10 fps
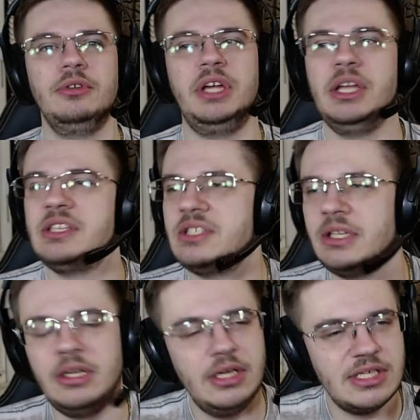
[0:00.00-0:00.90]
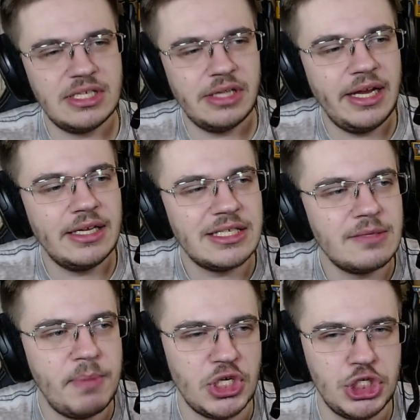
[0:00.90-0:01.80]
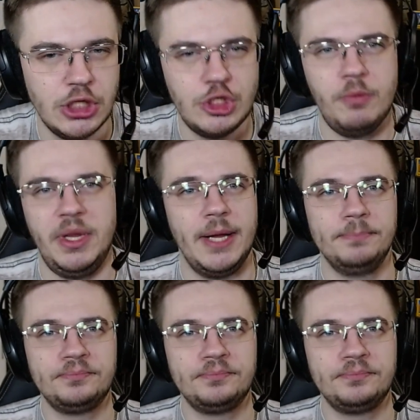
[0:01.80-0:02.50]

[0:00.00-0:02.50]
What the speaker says: it's like a special topic.